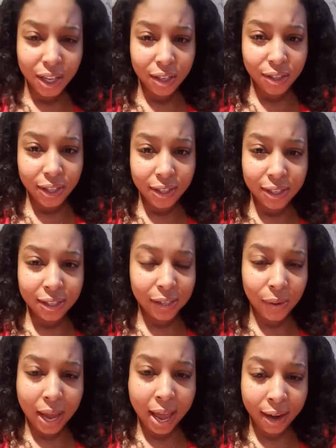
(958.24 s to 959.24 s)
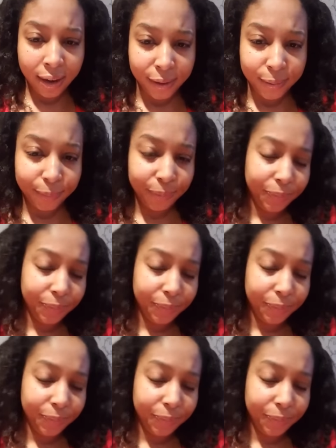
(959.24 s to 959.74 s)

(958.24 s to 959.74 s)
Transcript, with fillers: Shit just don't add up.